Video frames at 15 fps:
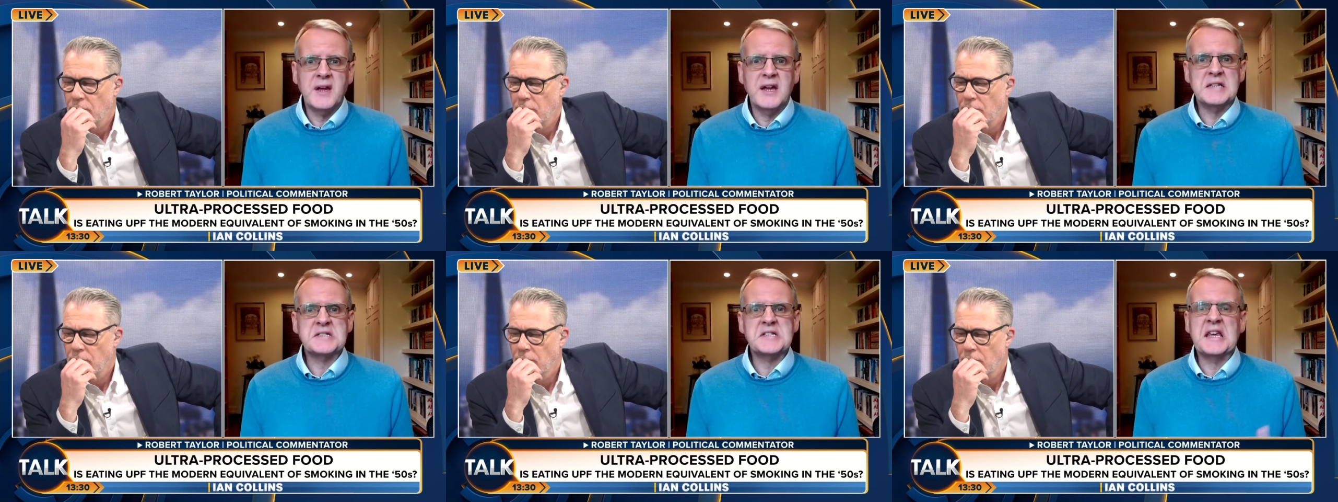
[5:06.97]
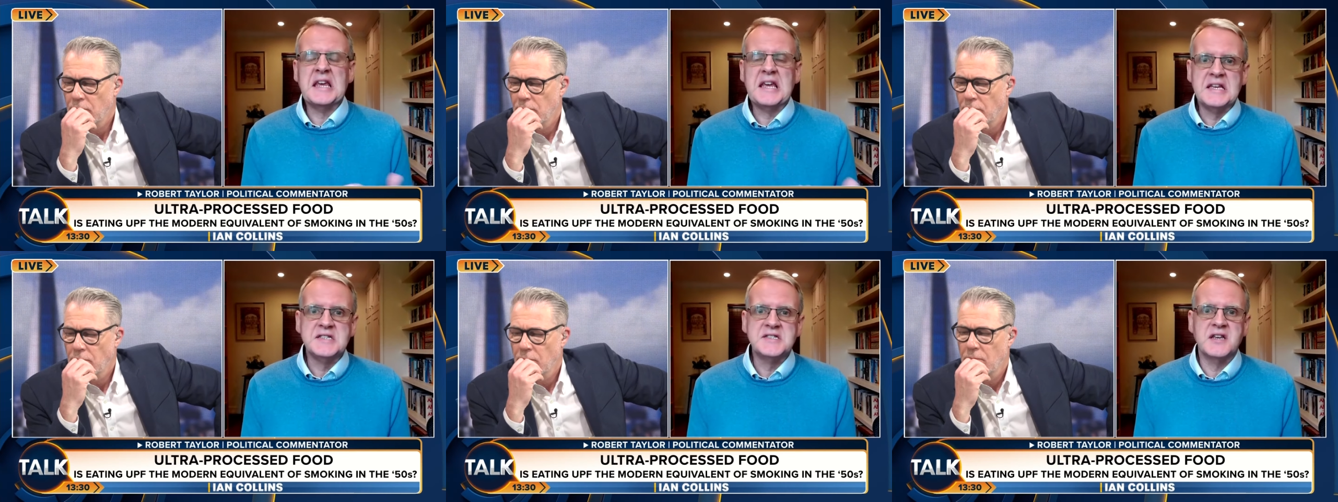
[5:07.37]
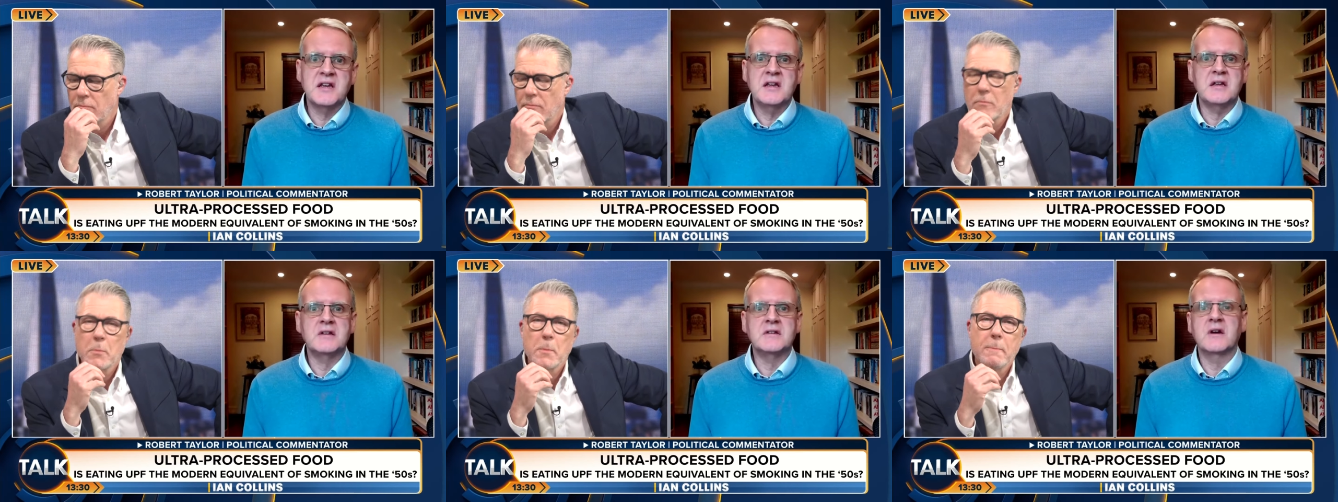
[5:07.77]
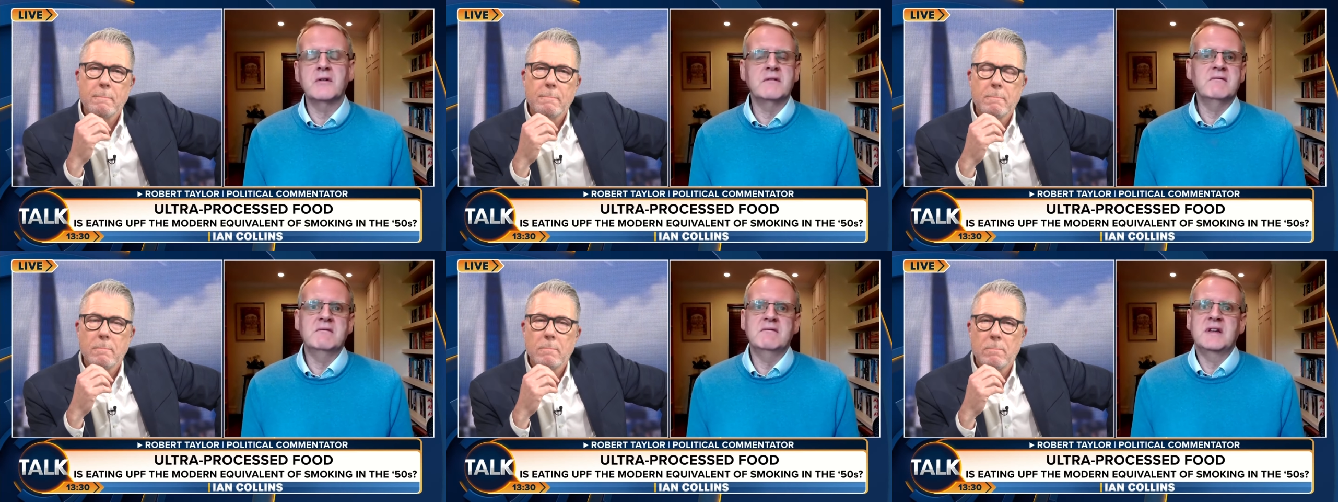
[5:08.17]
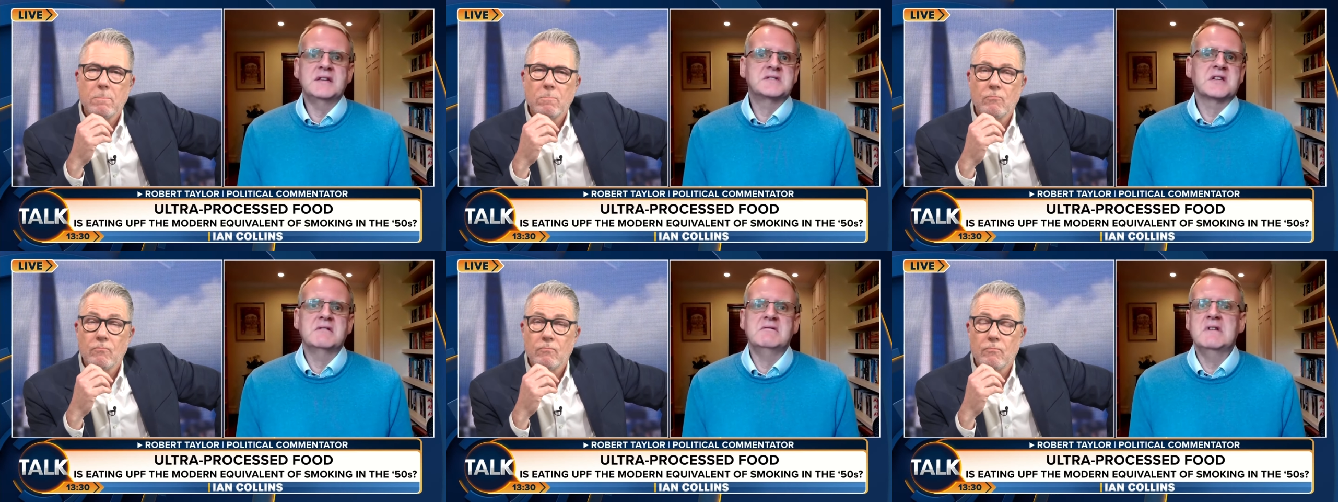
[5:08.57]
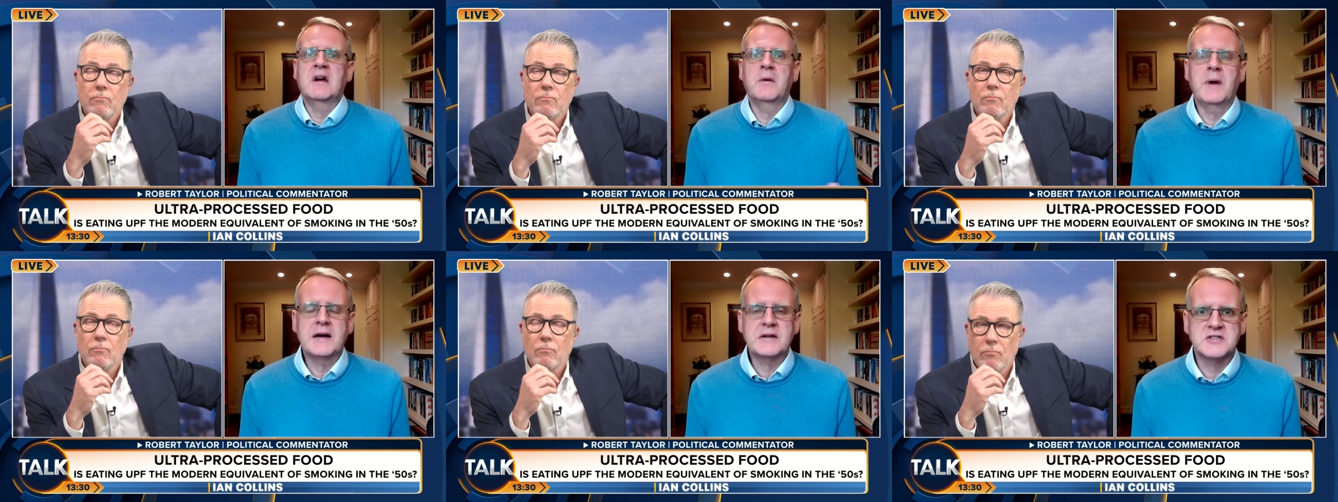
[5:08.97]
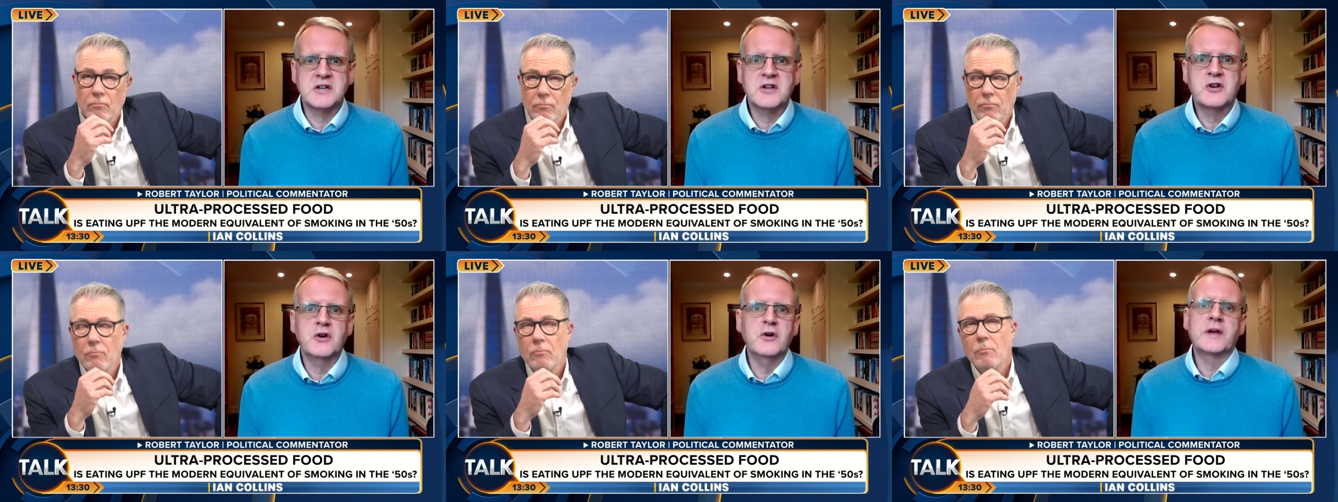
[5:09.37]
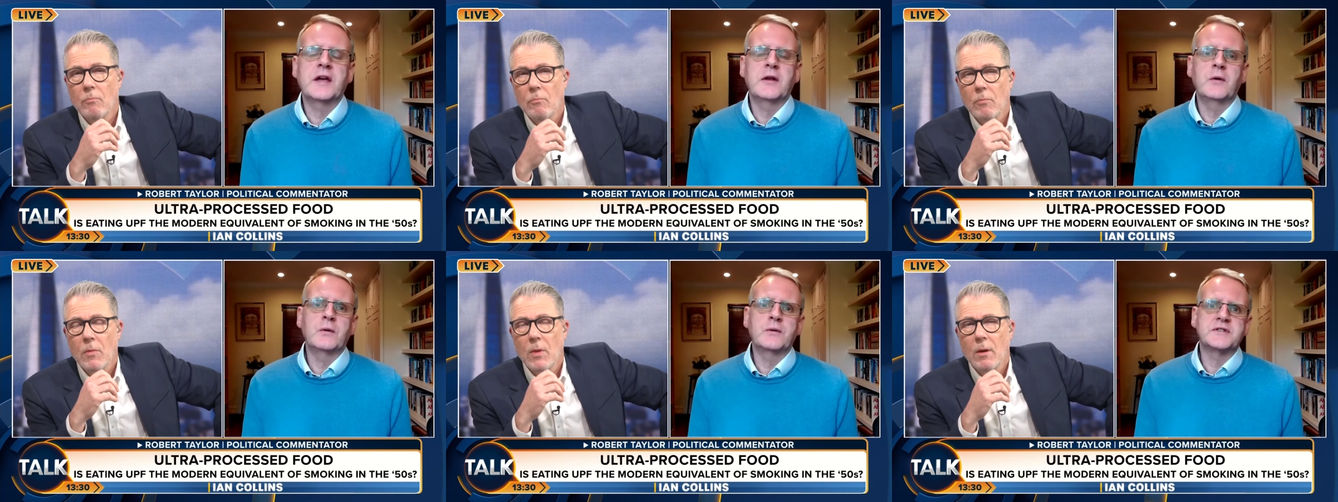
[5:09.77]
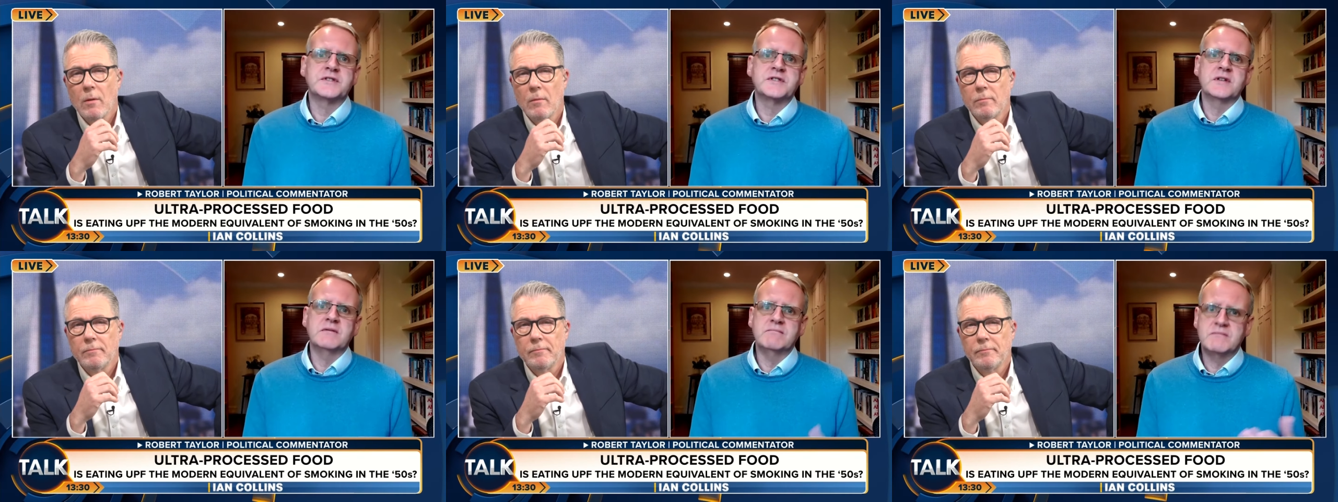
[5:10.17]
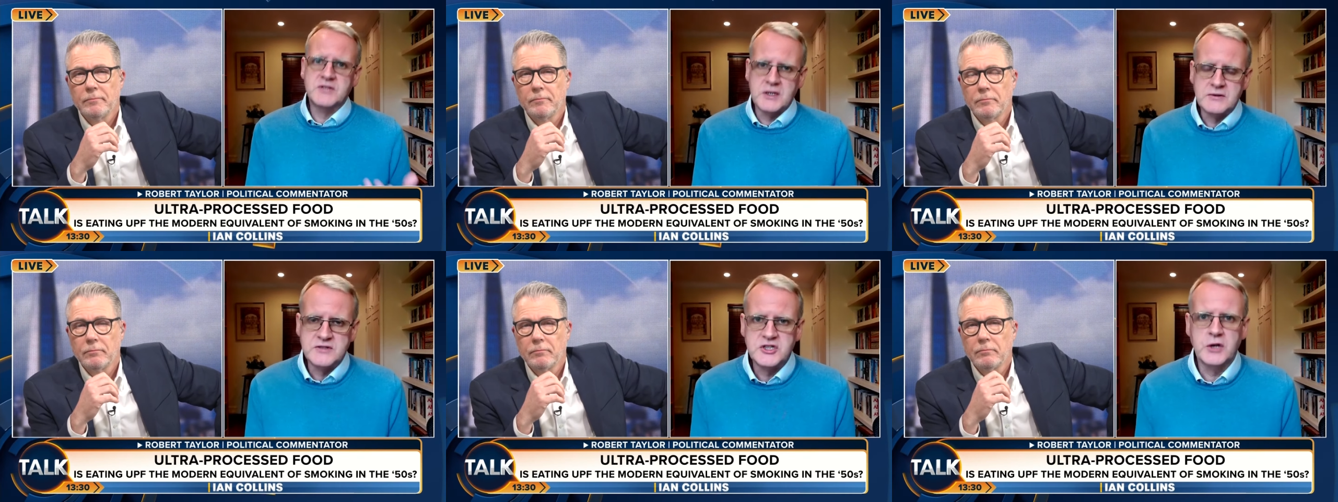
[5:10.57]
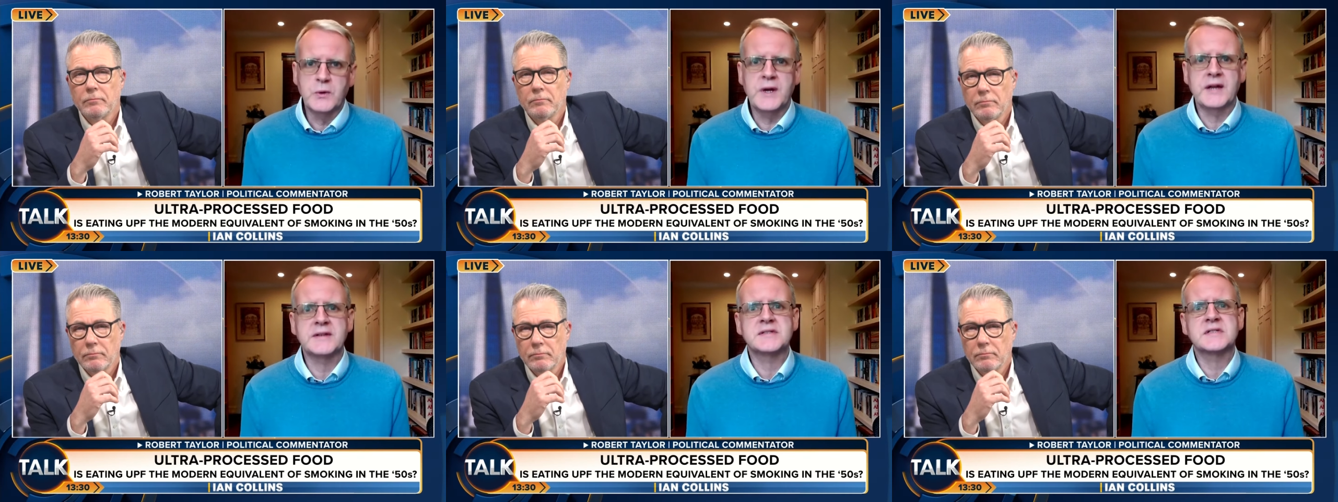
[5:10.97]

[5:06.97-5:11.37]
Speaker 1: It's easy. You don't need to know how to cook in order to, to do it.